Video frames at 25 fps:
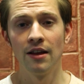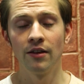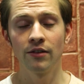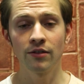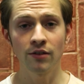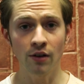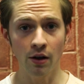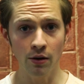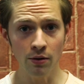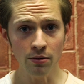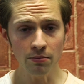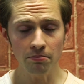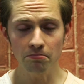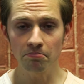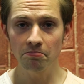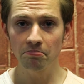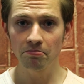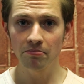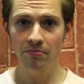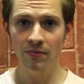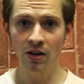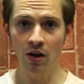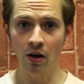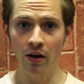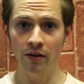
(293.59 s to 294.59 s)
So
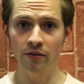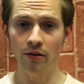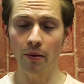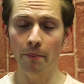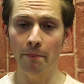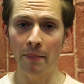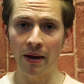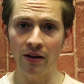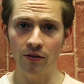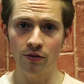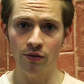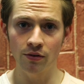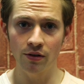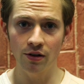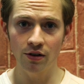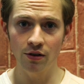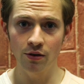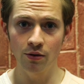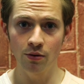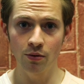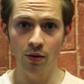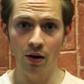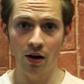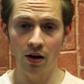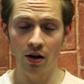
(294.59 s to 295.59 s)
guys, make sure that
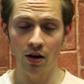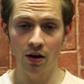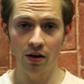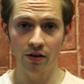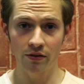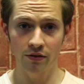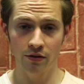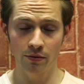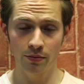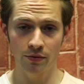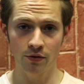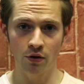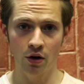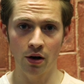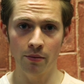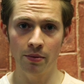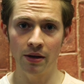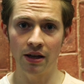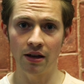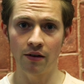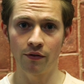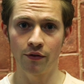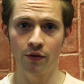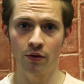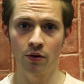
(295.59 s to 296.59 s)
you are
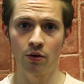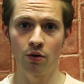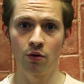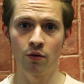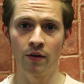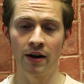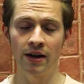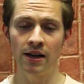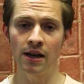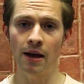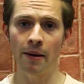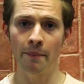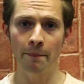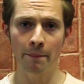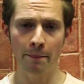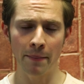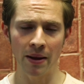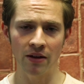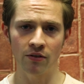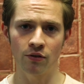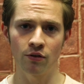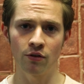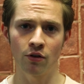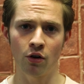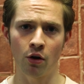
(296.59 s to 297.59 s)
subscribing if you're not already, and
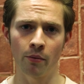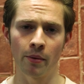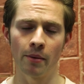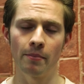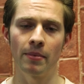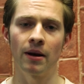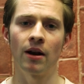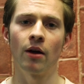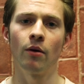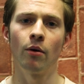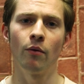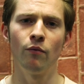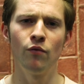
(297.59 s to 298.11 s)
make sure you comment below.